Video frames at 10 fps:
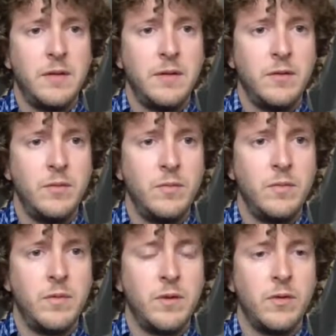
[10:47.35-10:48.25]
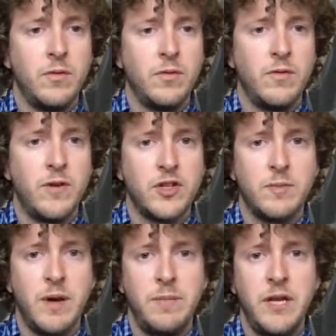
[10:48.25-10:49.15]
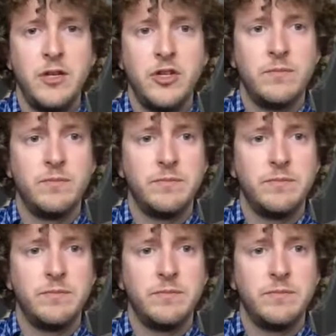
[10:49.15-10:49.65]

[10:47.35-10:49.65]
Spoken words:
I'm going to refresh my page.